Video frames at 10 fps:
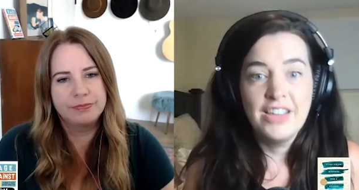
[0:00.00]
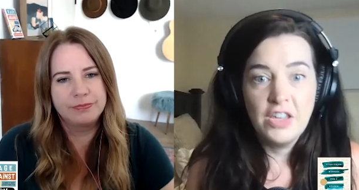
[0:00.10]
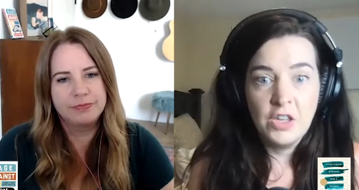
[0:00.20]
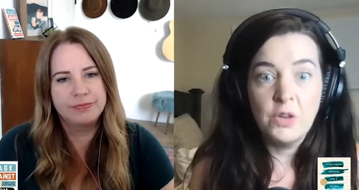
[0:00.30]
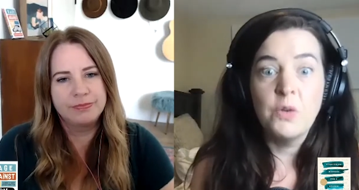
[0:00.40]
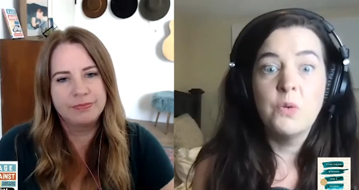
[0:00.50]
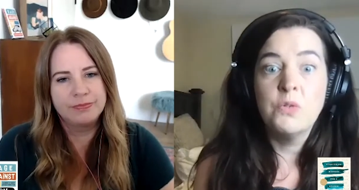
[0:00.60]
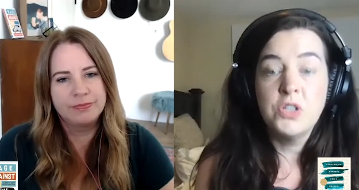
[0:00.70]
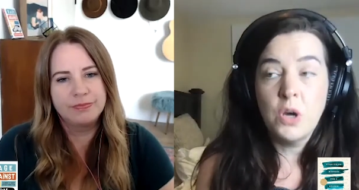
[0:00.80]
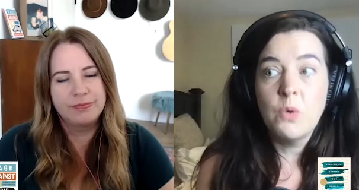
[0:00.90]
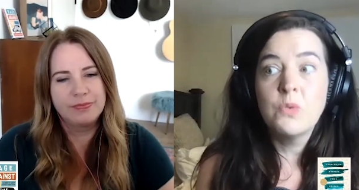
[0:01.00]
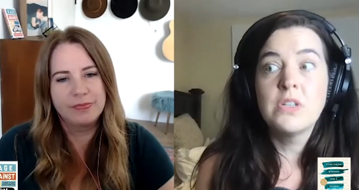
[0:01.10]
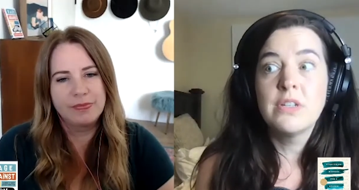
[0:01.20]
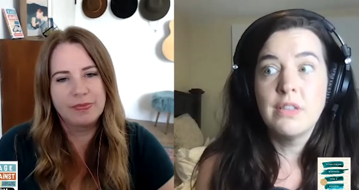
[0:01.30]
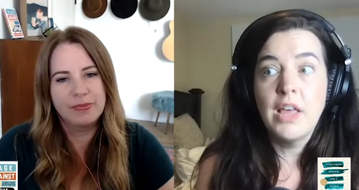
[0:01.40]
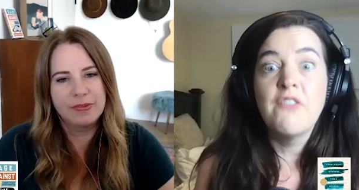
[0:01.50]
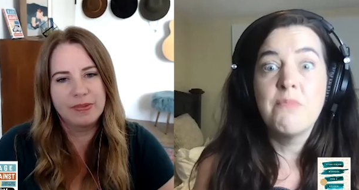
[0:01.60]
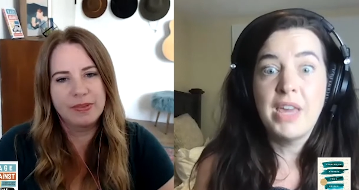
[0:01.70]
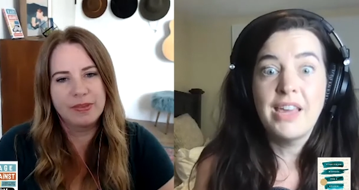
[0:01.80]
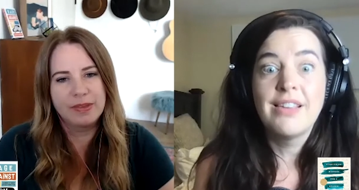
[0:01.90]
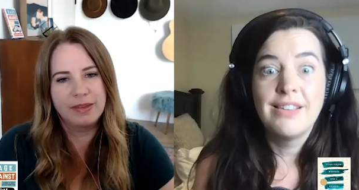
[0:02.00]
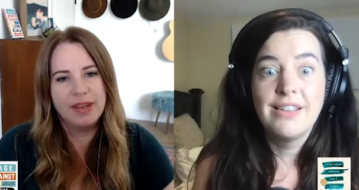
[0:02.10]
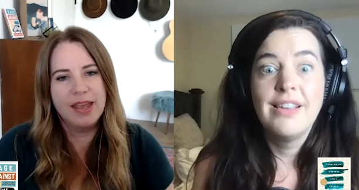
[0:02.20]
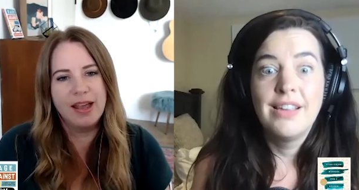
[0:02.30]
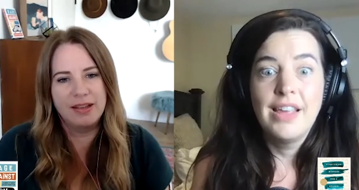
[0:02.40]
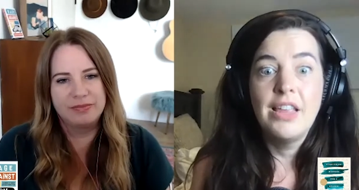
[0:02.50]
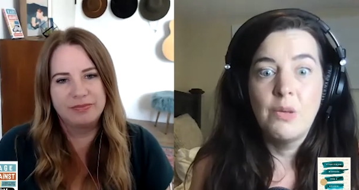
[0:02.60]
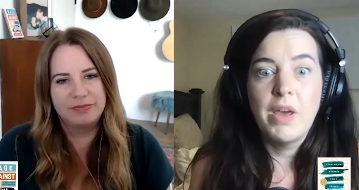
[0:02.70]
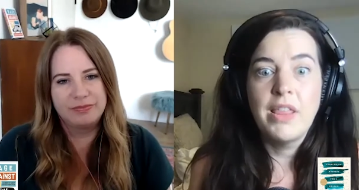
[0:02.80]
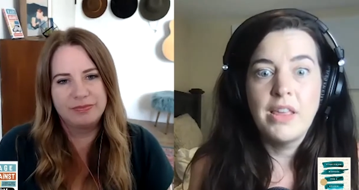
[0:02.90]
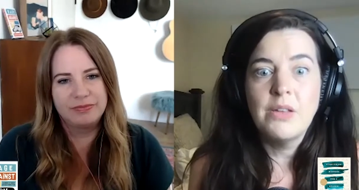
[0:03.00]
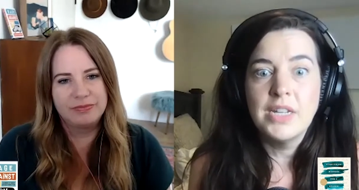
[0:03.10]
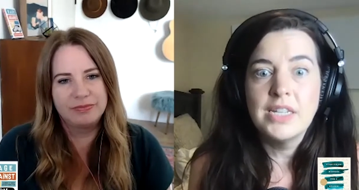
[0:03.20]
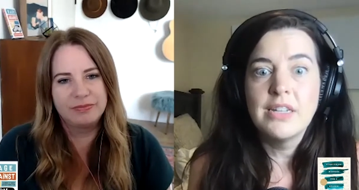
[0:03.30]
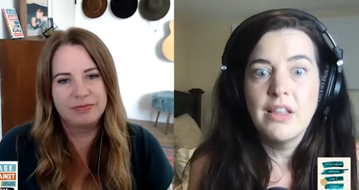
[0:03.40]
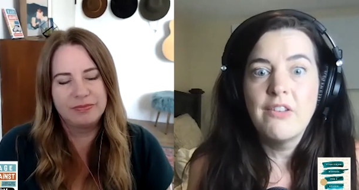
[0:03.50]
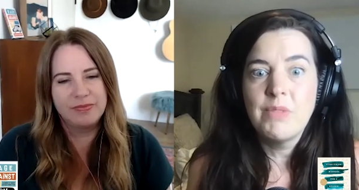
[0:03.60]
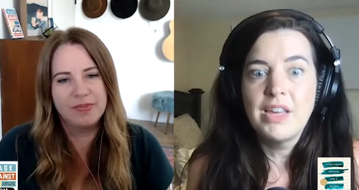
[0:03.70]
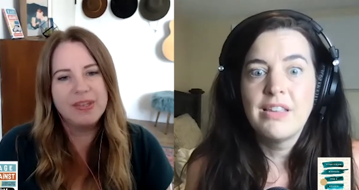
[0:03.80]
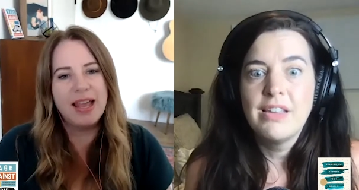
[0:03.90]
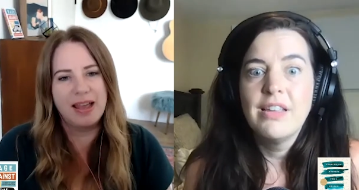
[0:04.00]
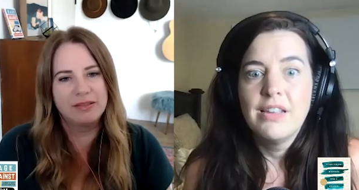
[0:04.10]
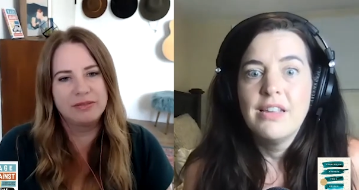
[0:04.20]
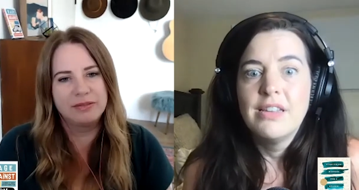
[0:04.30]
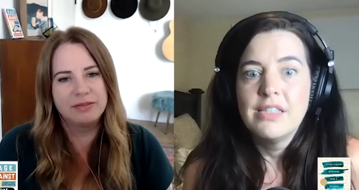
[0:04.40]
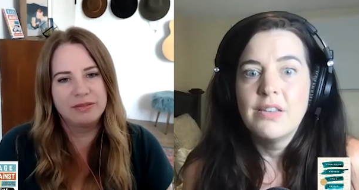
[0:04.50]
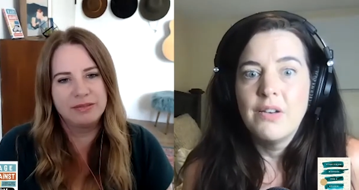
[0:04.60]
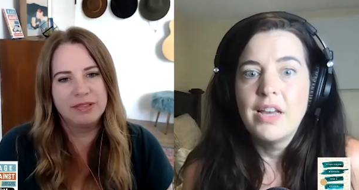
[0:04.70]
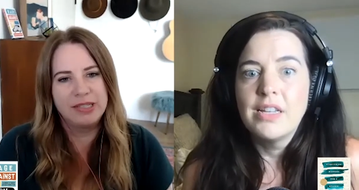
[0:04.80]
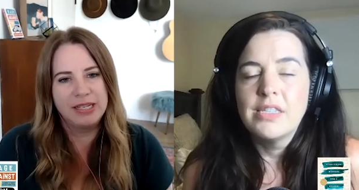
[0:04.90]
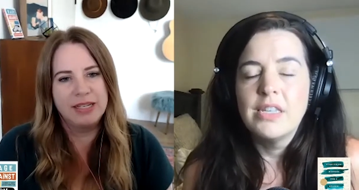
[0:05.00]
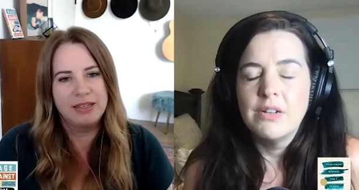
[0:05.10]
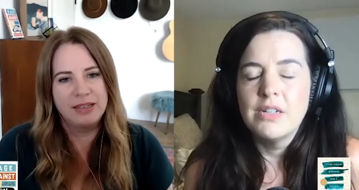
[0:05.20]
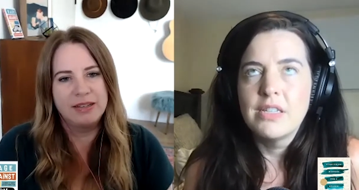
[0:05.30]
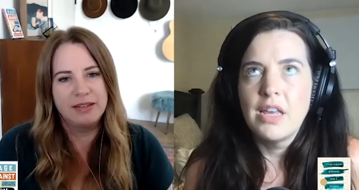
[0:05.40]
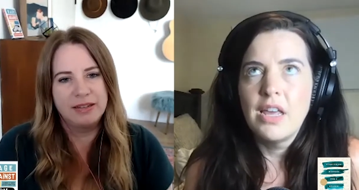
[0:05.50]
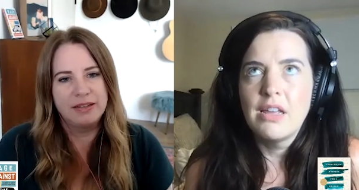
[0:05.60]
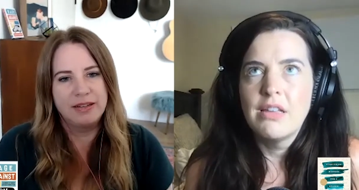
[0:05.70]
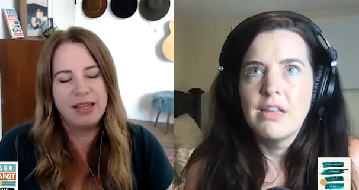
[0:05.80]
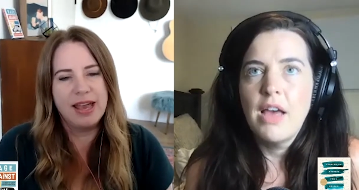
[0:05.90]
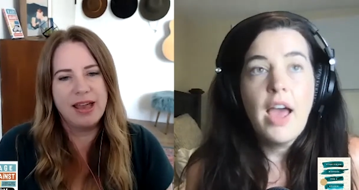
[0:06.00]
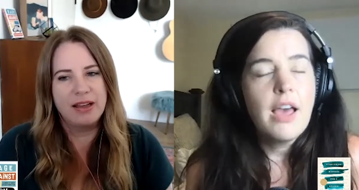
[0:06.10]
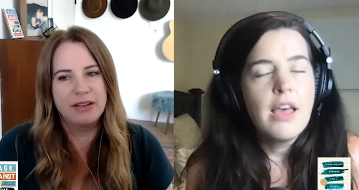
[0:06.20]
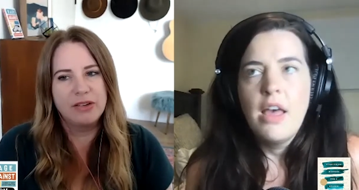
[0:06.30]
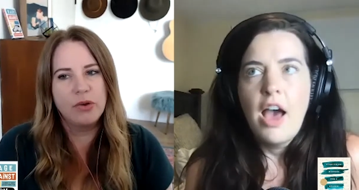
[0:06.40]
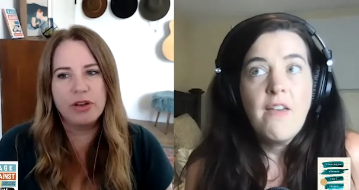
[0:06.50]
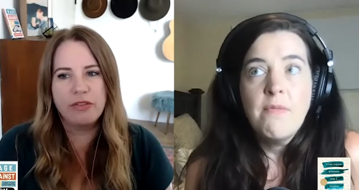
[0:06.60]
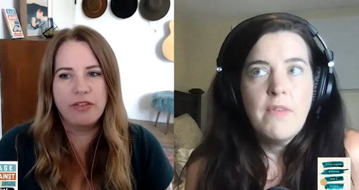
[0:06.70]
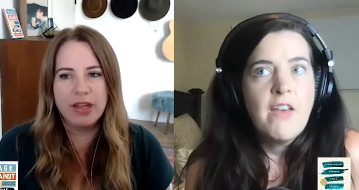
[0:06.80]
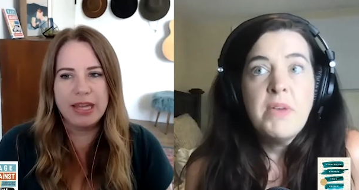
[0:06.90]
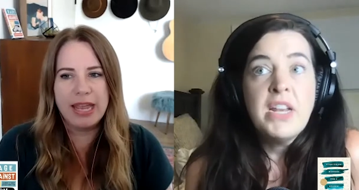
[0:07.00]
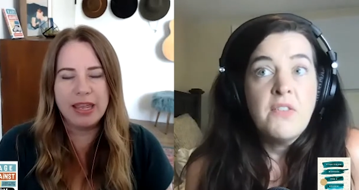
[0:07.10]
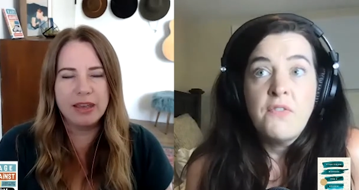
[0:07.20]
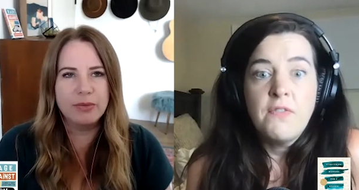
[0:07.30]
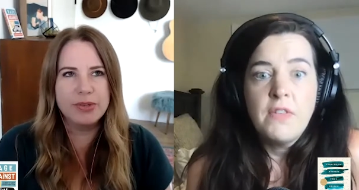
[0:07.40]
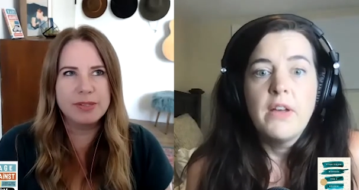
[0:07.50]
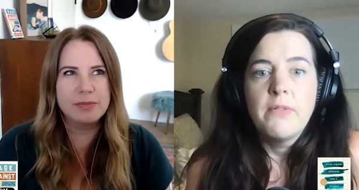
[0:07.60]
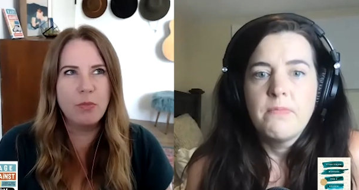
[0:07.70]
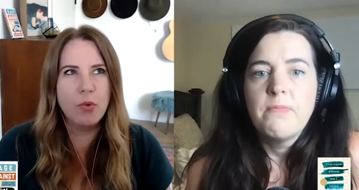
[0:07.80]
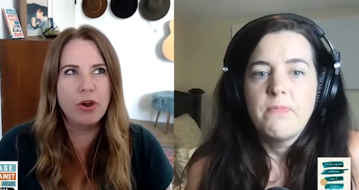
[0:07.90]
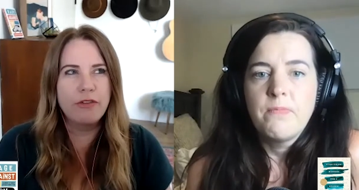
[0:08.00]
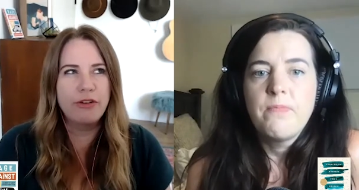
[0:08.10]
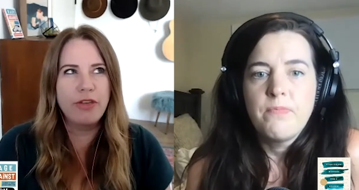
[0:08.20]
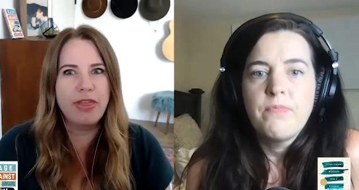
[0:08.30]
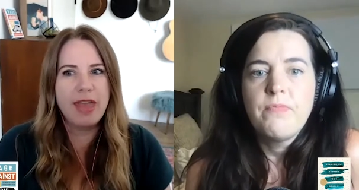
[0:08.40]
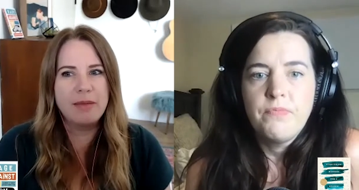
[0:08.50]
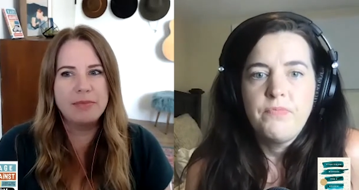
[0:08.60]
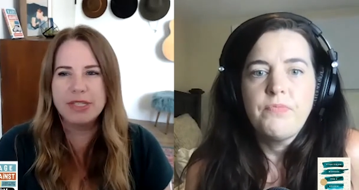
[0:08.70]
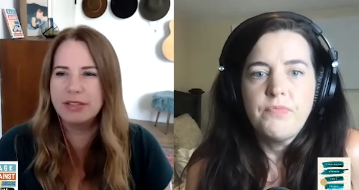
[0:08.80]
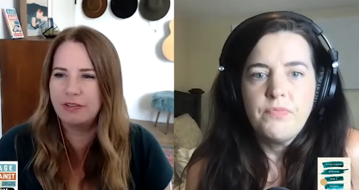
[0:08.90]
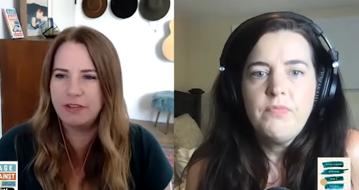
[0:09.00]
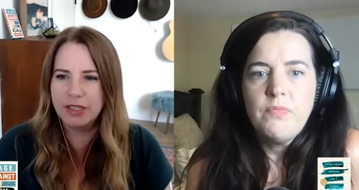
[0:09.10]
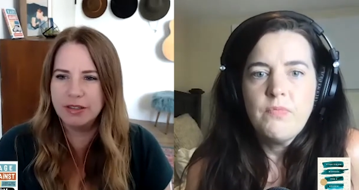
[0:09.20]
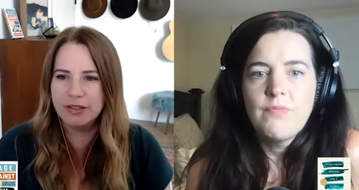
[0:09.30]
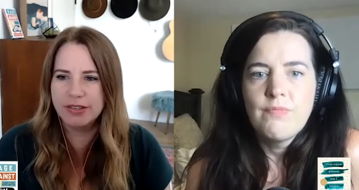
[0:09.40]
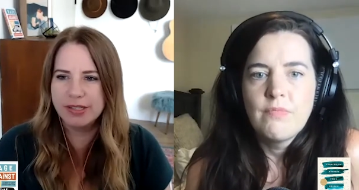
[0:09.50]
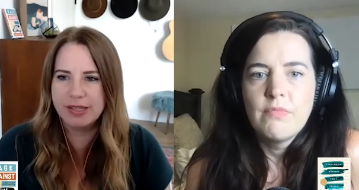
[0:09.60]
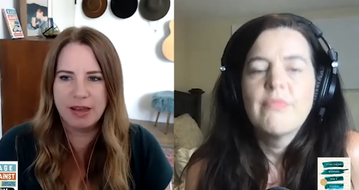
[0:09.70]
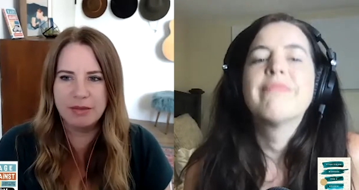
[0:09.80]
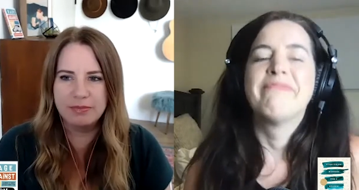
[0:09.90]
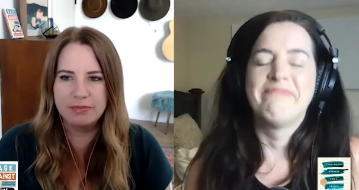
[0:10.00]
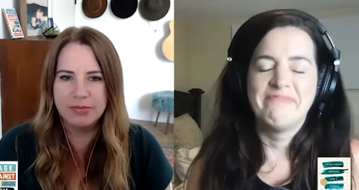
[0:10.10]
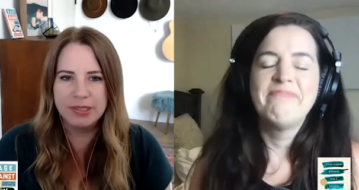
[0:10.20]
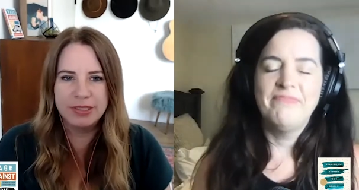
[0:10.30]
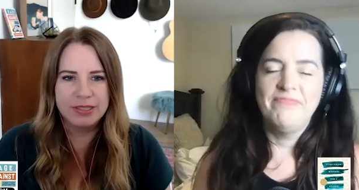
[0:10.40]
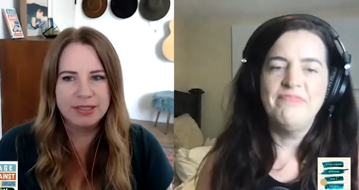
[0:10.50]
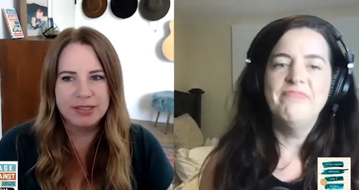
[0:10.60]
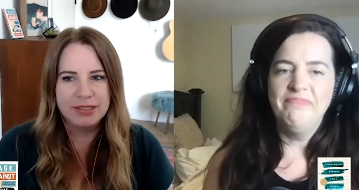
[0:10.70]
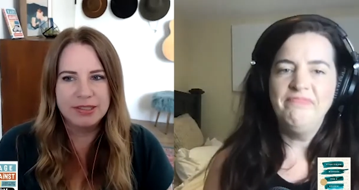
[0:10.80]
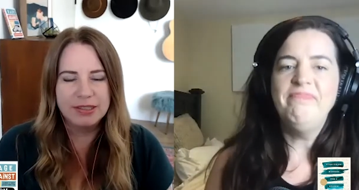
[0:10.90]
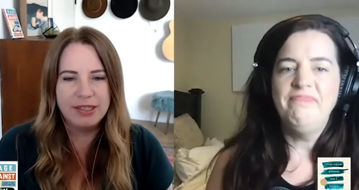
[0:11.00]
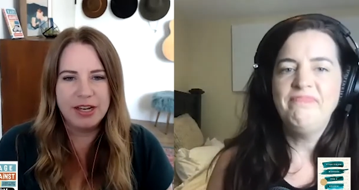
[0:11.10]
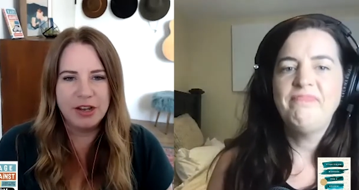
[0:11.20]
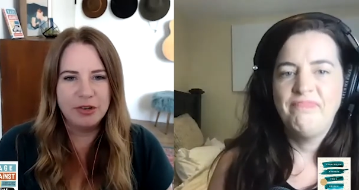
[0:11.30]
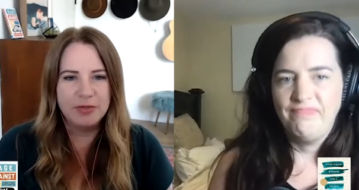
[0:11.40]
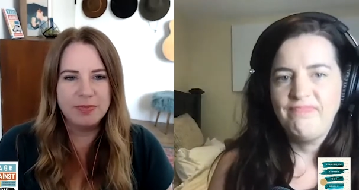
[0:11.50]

Speaker 1: You don't love me. Yeah. In the way that you need to love me. Yeah. So I can see what you're saying.
Speaker 2: Yeah. I, or it felt like it was more for them to feel some you know,